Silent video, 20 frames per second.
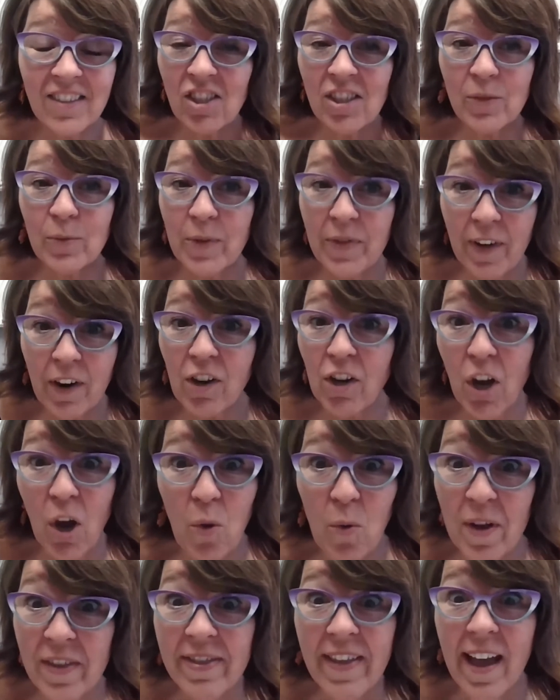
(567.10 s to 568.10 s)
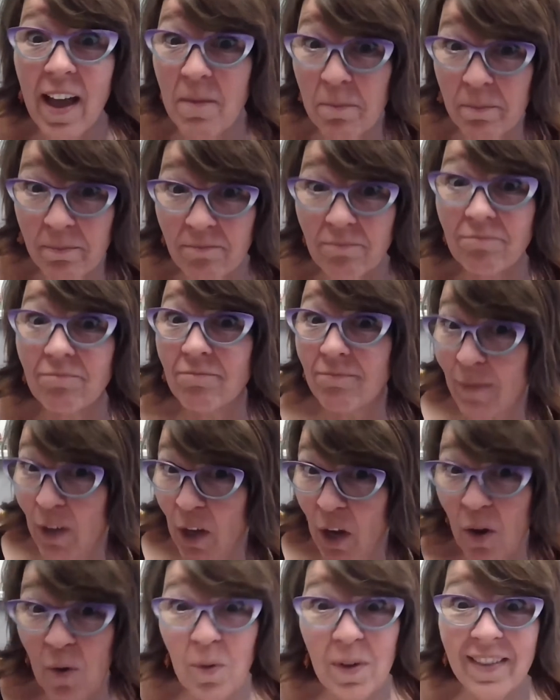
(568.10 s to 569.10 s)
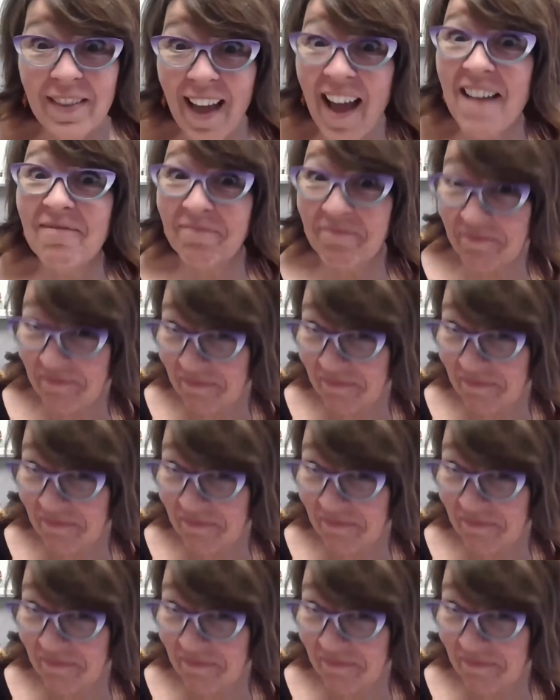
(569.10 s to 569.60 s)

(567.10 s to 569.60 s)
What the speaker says: It's just with our go with that. Go with that.